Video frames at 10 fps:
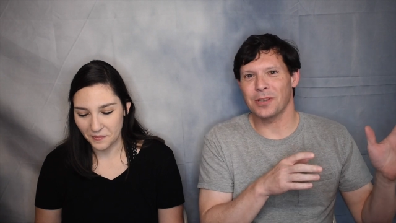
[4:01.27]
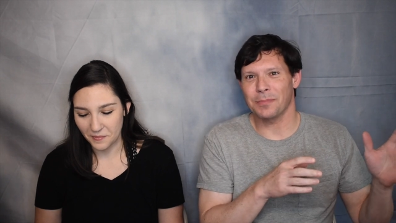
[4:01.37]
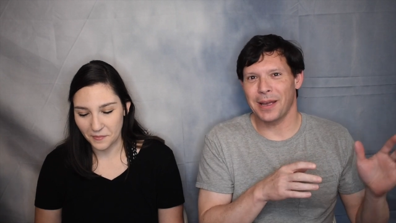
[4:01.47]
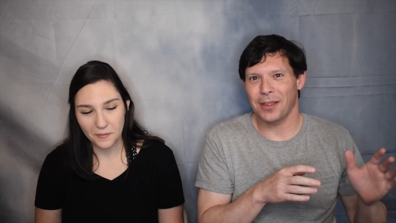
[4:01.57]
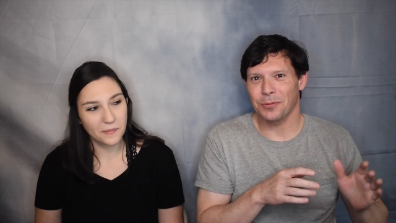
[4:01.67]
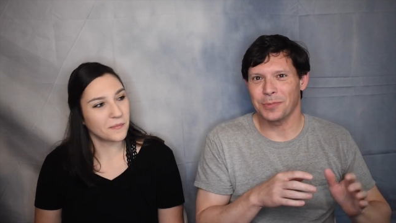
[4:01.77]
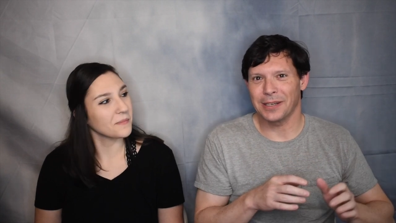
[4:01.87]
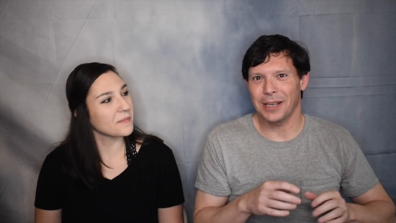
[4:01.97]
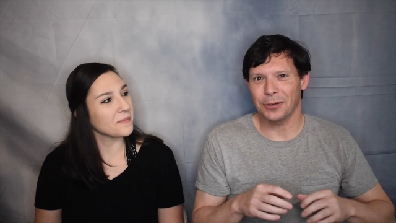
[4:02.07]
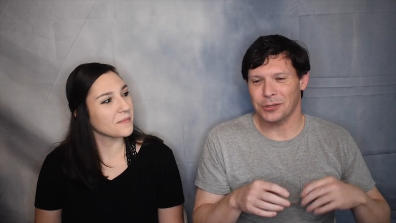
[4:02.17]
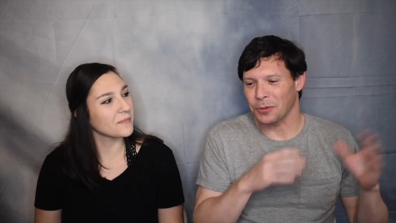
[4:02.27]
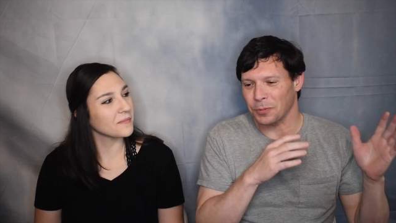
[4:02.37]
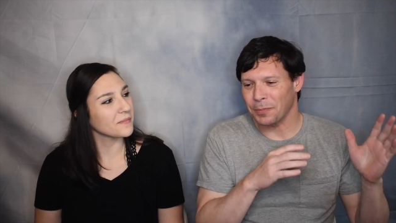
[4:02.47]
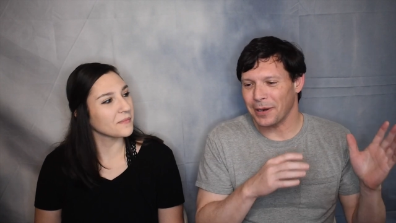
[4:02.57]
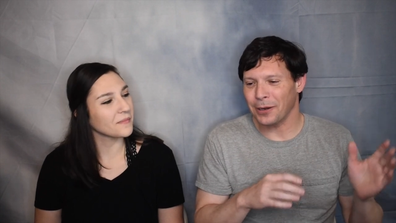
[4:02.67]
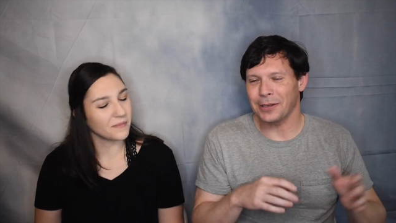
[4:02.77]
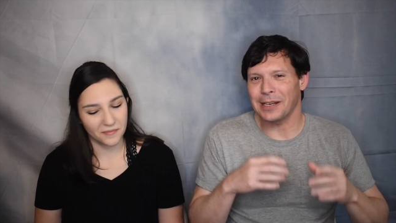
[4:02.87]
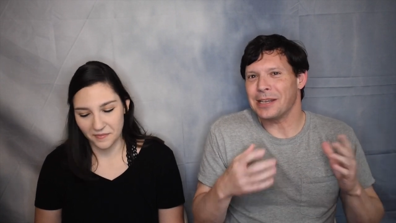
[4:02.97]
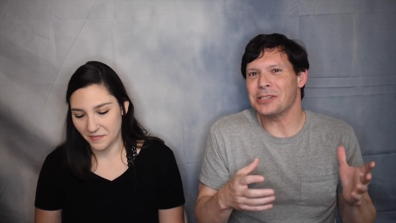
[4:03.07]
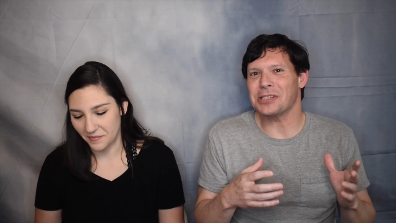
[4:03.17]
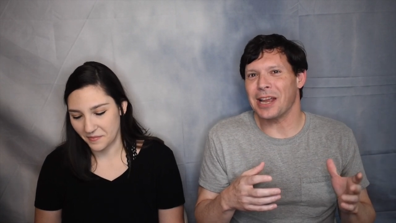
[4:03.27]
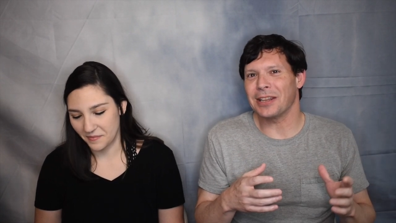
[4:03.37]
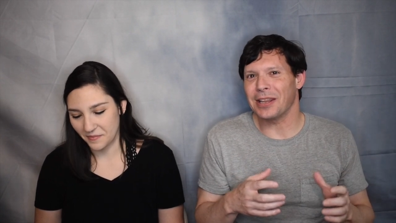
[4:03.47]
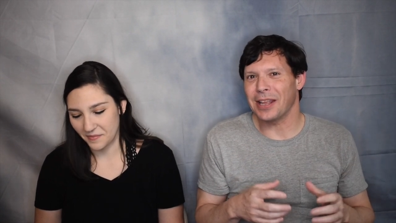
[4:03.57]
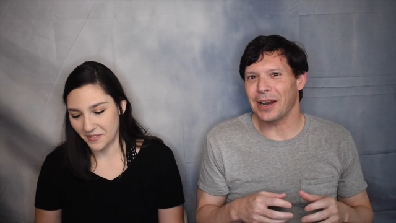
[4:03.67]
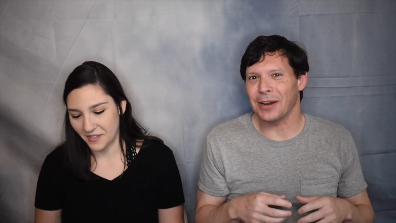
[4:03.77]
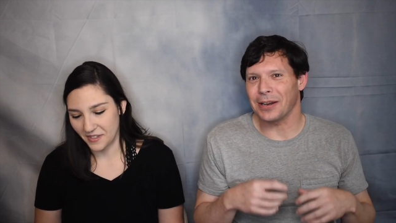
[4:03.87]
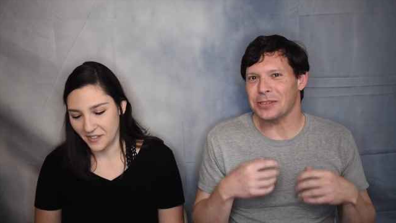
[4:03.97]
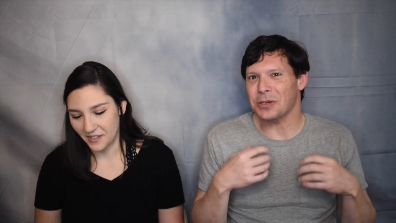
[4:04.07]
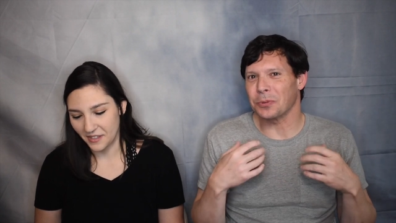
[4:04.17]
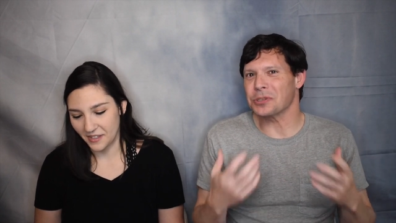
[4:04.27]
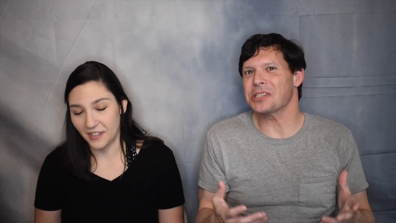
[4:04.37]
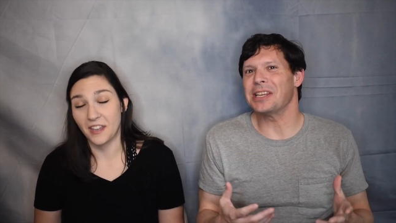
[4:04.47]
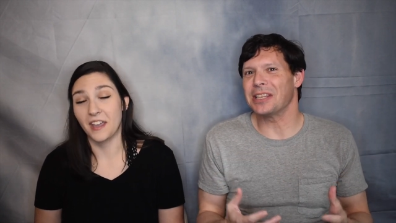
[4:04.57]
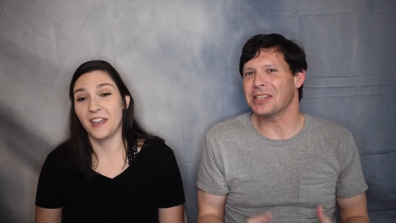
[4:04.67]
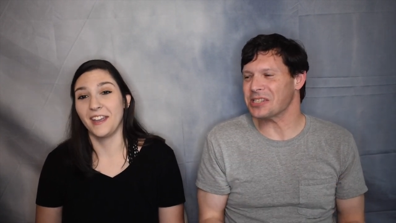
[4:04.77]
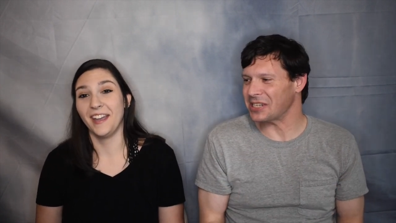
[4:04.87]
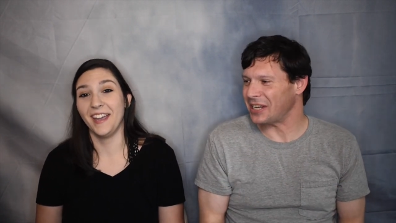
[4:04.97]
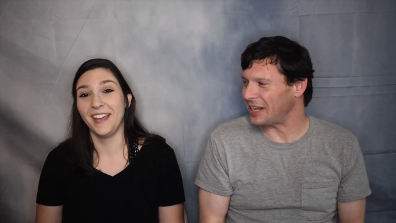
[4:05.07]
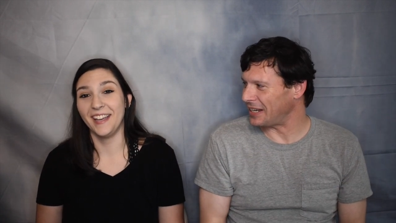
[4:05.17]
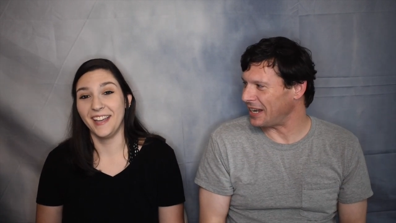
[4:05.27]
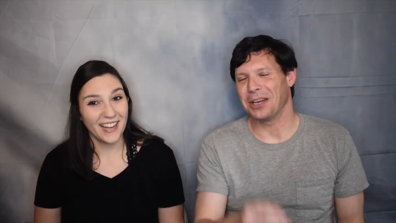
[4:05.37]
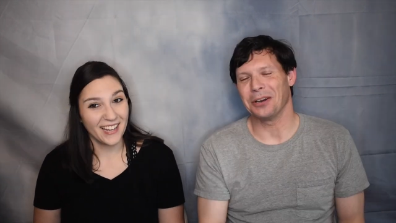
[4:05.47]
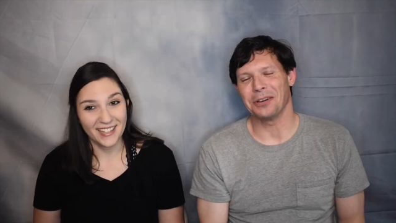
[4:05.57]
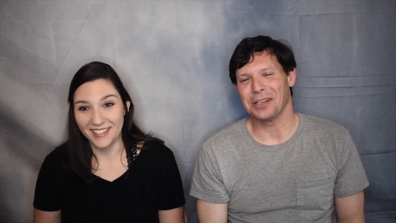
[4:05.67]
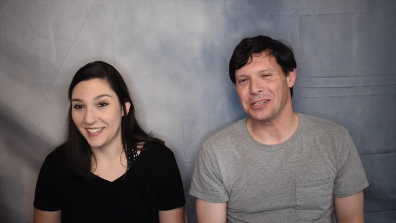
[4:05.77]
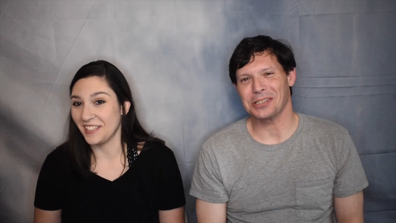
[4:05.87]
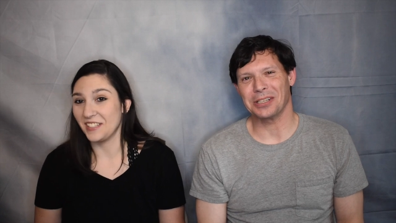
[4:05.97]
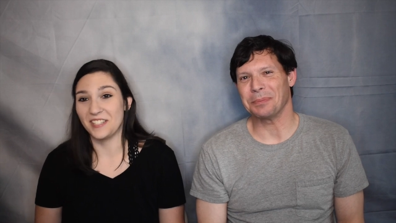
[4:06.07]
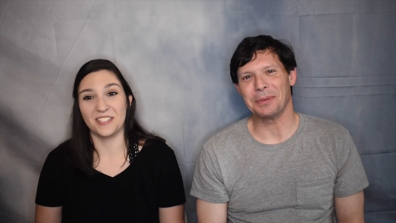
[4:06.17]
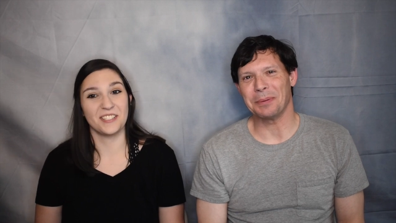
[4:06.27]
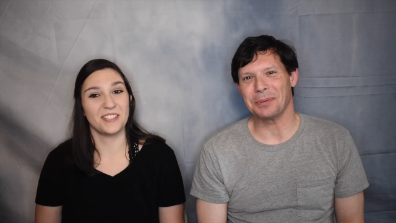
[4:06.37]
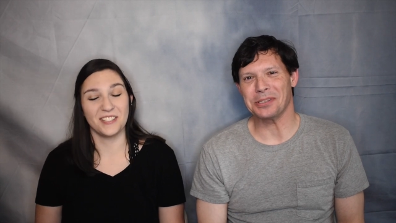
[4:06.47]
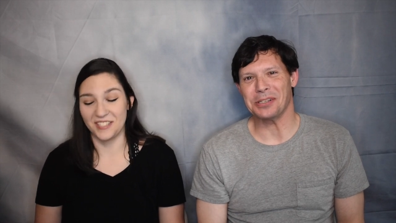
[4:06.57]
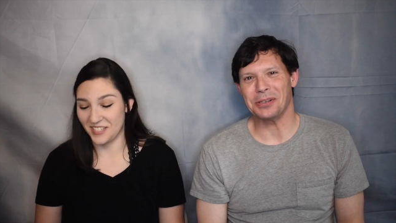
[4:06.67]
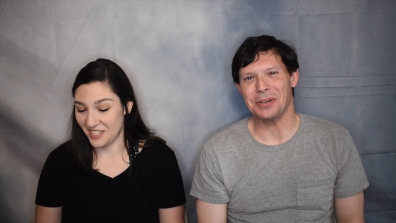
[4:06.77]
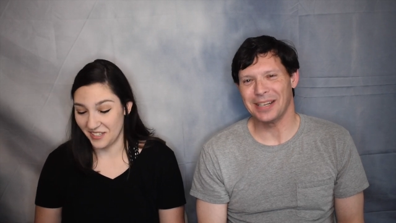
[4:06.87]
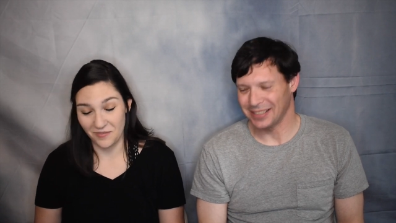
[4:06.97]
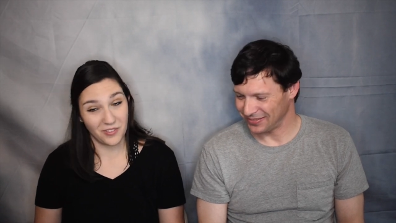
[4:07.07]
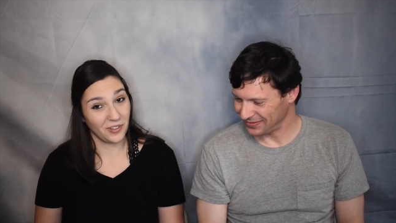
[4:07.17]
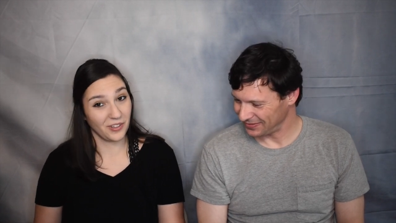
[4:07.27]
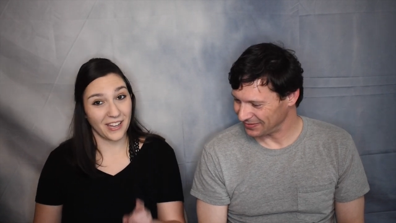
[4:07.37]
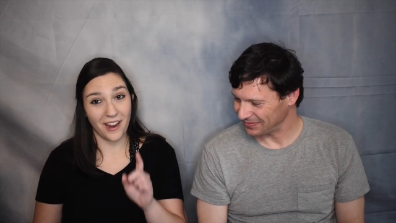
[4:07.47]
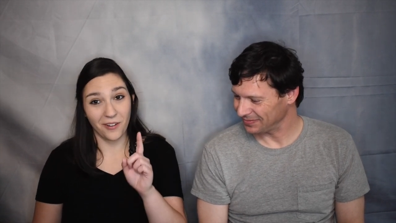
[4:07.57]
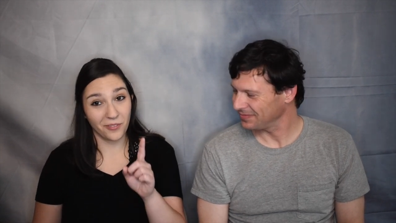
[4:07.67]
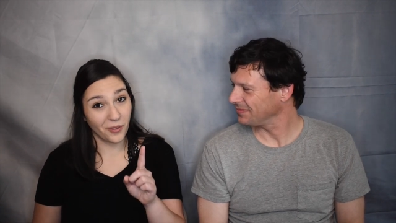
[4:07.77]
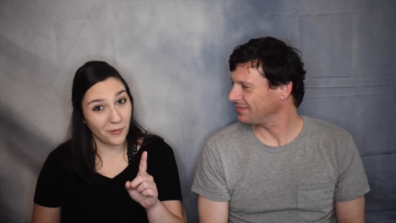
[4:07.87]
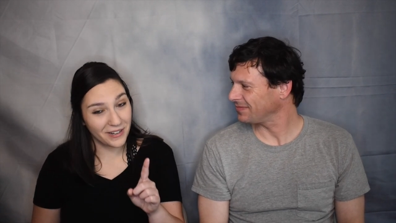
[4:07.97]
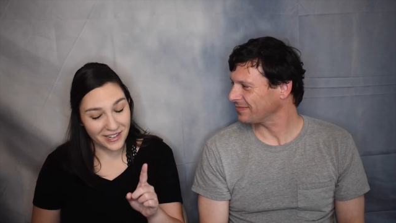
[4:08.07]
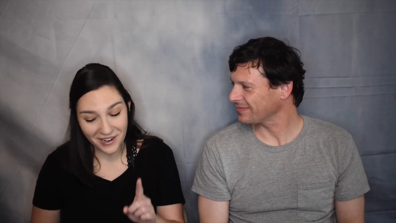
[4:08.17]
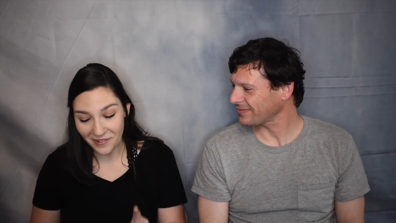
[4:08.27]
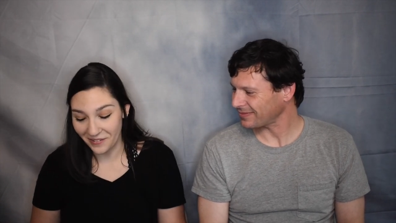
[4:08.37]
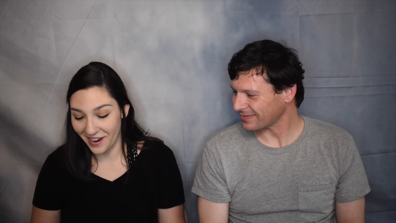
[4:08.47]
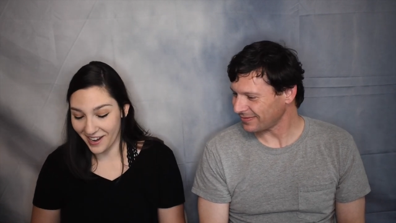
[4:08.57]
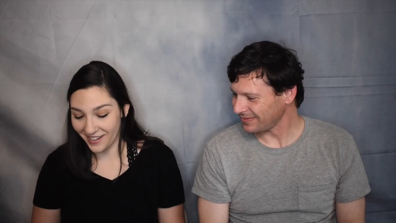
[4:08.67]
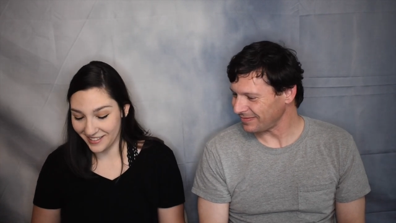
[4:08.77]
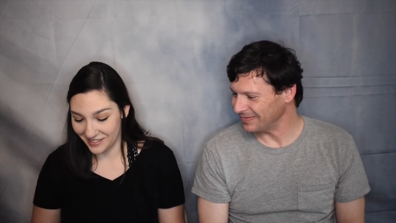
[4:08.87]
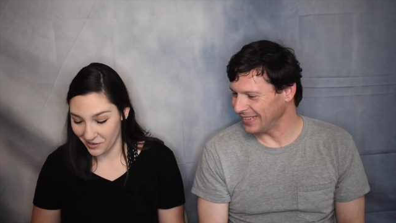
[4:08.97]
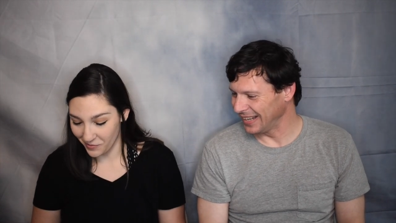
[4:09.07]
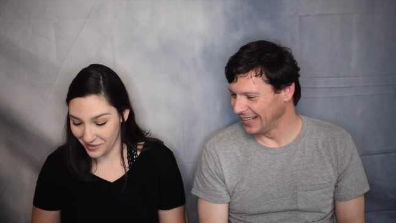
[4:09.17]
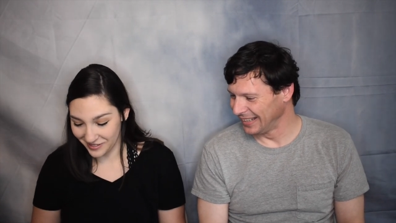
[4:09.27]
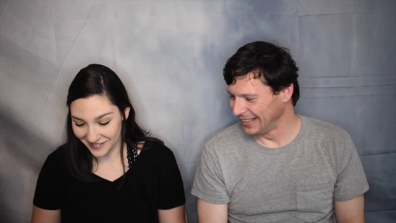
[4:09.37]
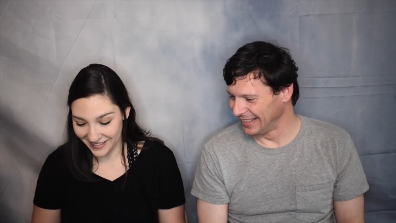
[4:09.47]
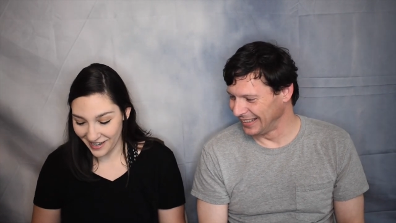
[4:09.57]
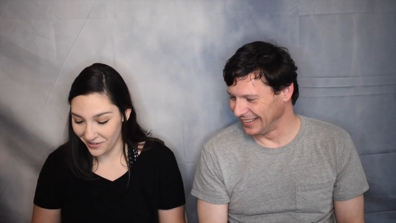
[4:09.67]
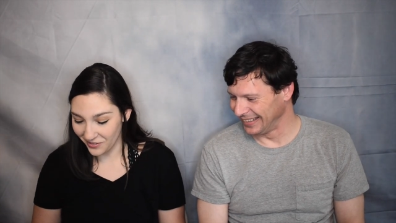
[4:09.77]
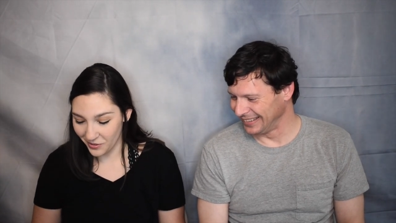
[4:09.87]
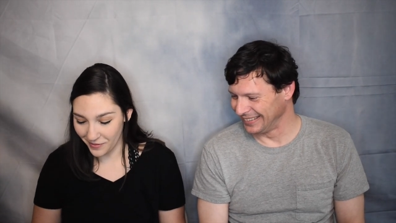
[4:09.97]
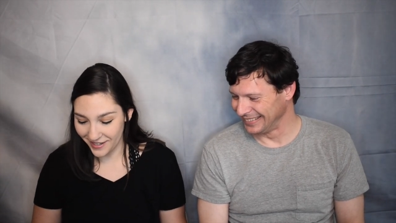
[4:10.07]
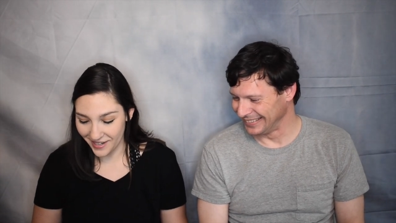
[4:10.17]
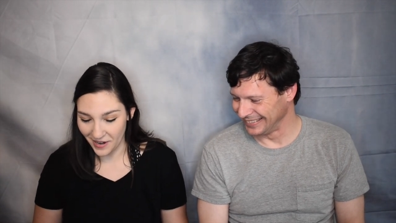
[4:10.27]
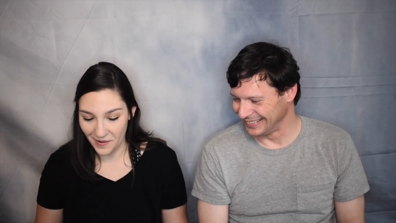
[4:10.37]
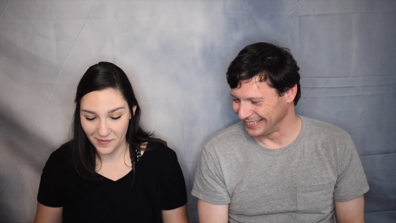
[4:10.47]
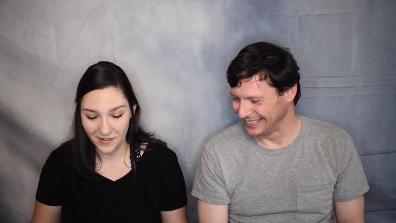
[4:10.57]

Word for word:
Speaker 1: to the bathroom to get herself prepared and he's standing there. And so we're seeing the scene. Here it is, clip number two.
Speaker 2: Look out the window, guys. Always look out the window.